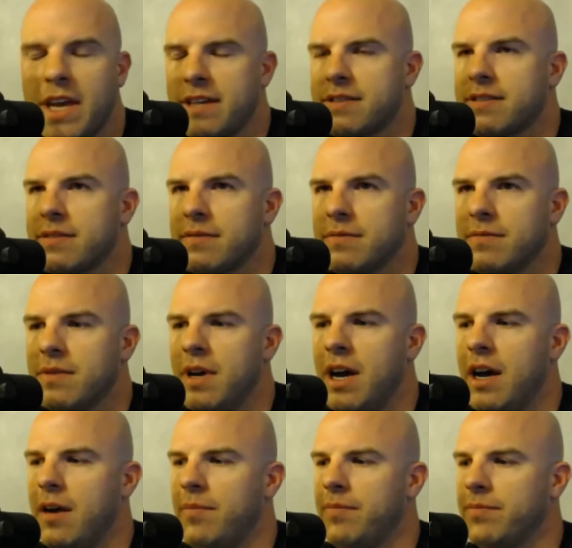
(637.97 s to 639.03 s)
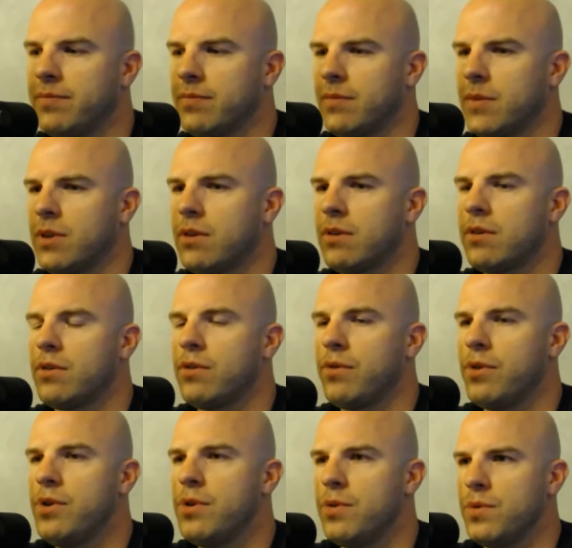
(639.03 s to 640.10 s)
Yes.
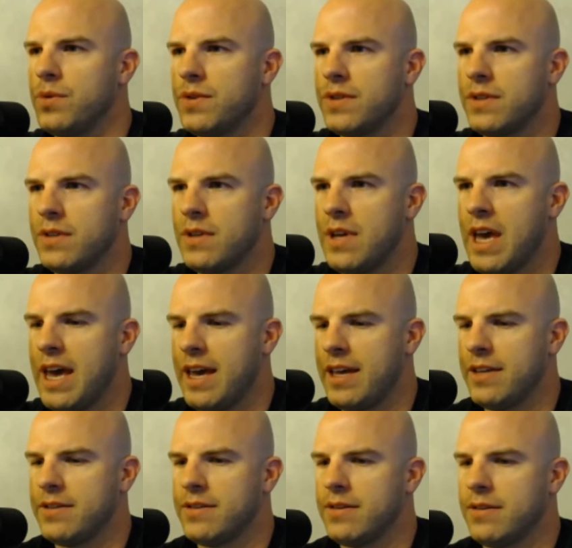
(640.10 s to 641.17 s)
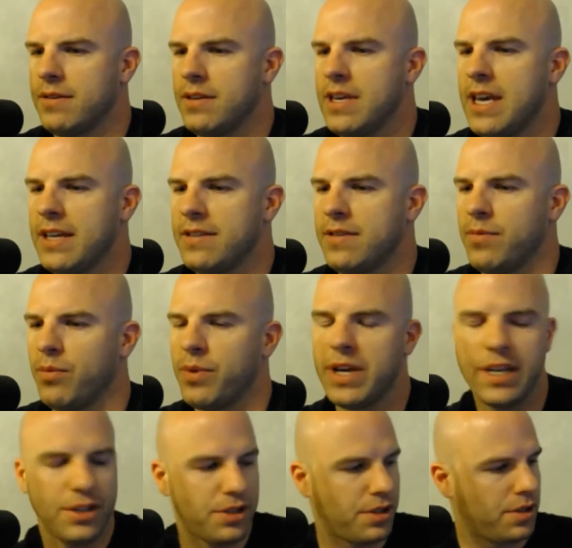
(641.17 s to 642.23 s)
Cruz has the
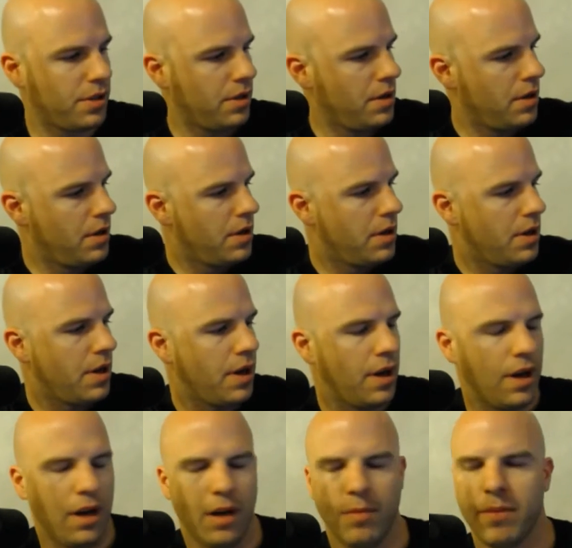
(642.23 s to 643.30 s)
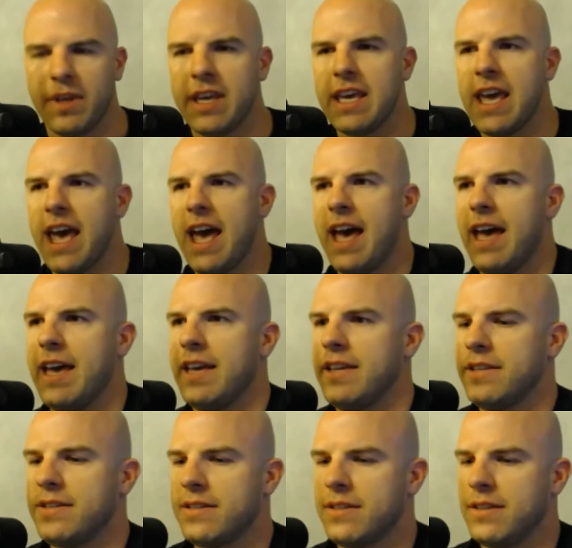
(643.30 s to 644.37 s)
reach. He
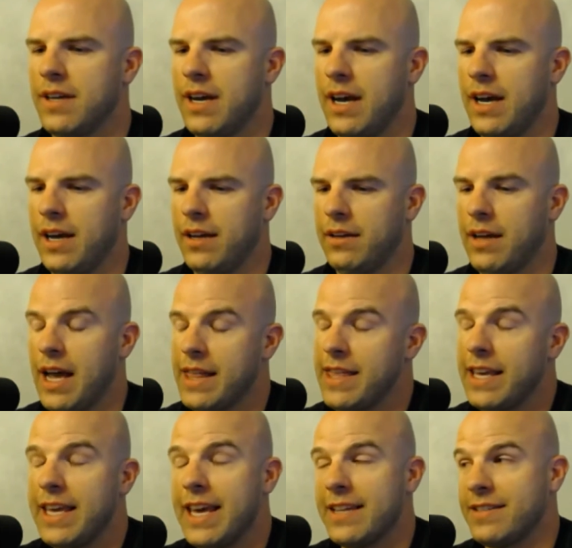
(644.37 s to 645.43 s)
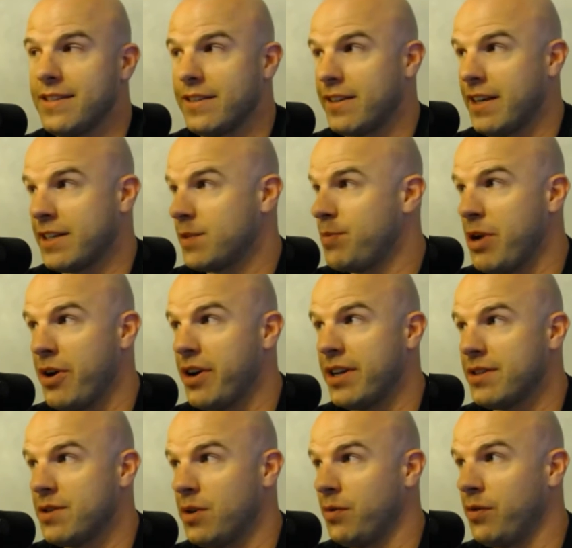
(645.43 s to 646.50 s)
has, I think he has the
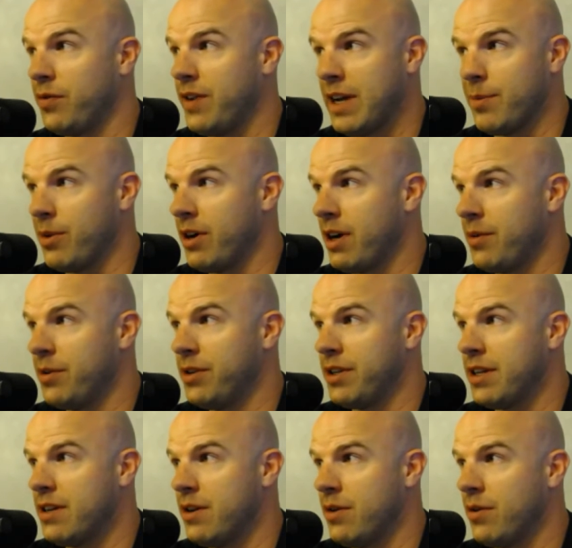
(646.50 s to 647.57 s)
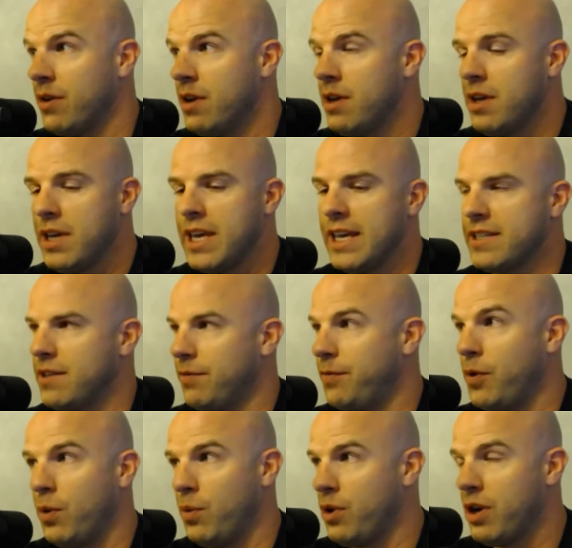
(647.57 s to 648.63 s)
experience over Faber. I really do. He has the
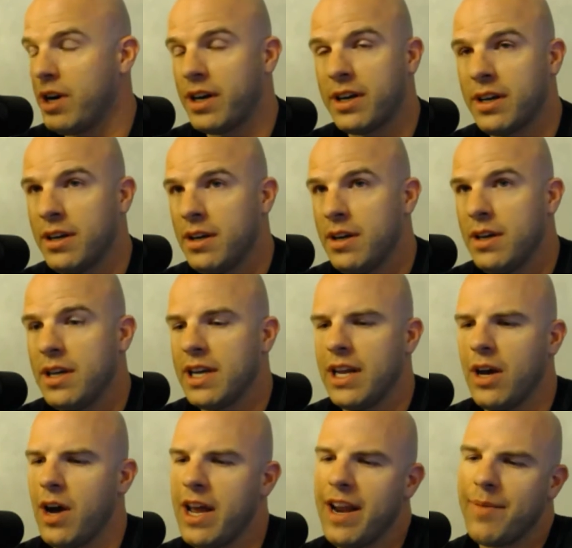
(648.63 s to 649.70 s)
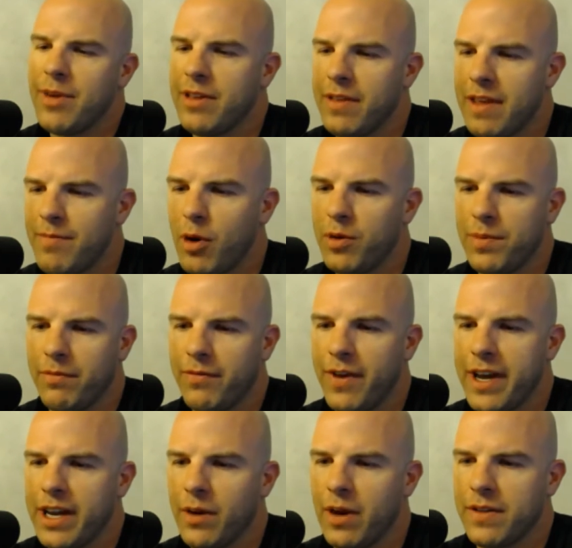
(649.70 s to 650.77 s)
footwork, and I mean, they've both been
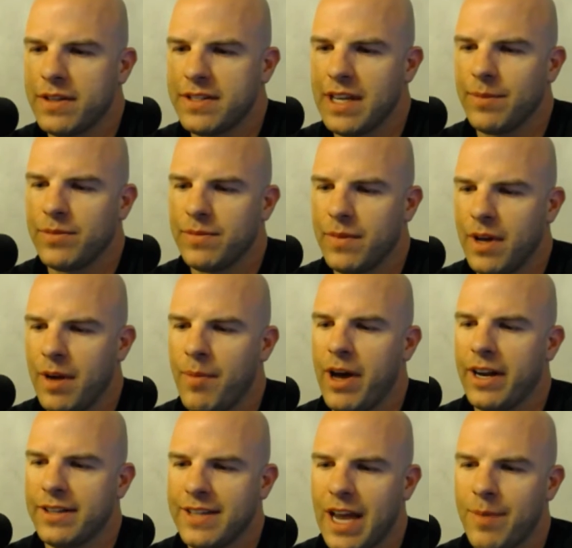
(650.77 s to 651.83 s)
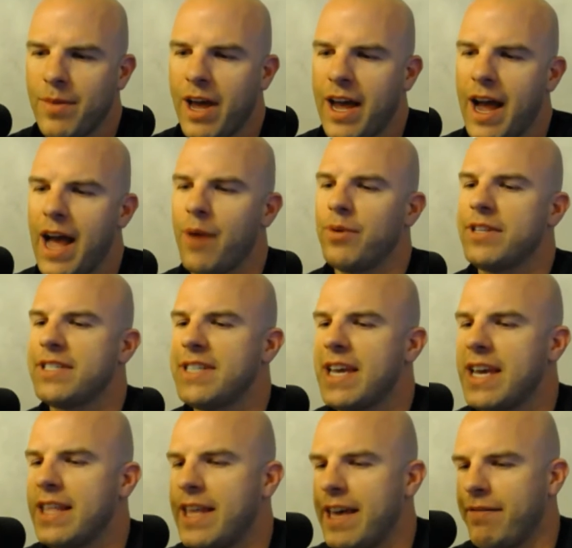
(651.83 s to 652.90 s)
fighting around the same amount of time. I would
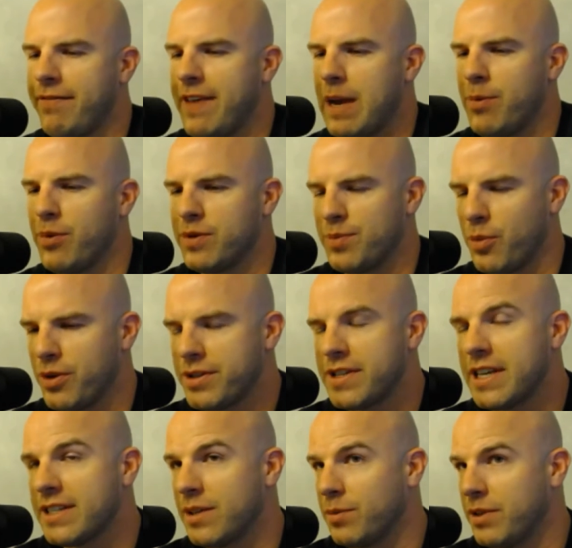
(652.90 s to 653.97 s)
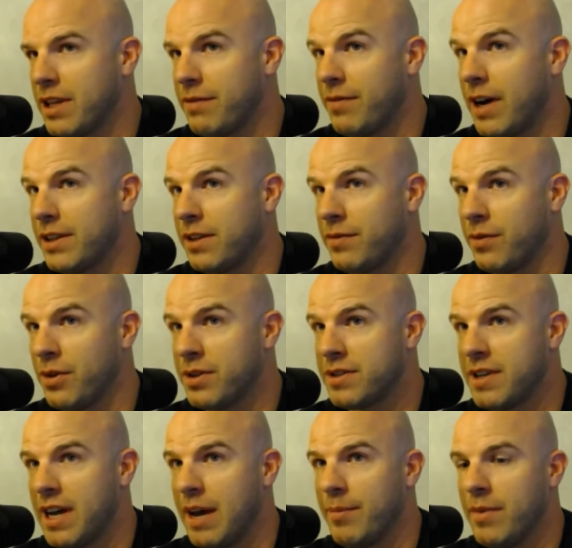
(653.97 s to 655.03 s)
say that Faber was more seasoned when they fought the
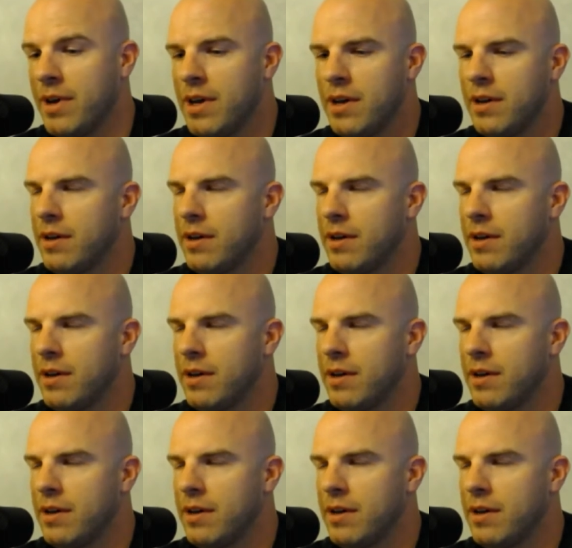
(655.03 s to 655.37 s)
first time.